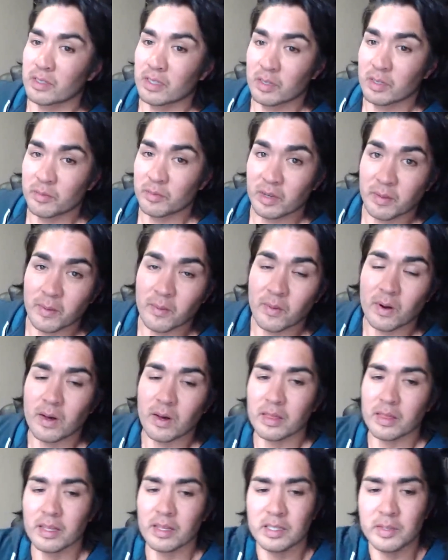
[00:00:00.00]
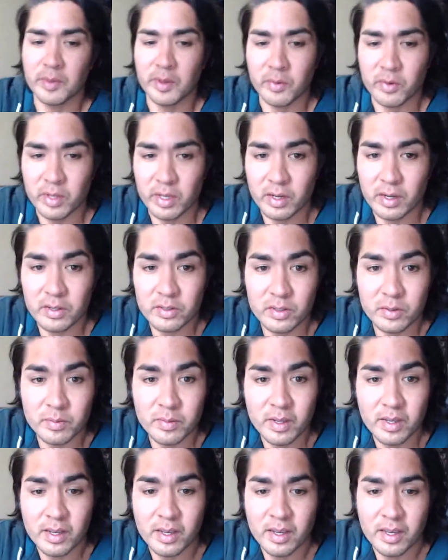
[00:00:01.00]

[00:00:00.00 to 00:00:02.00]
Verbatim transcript: It's gonna be on my wall. I think it's gonna be really awesome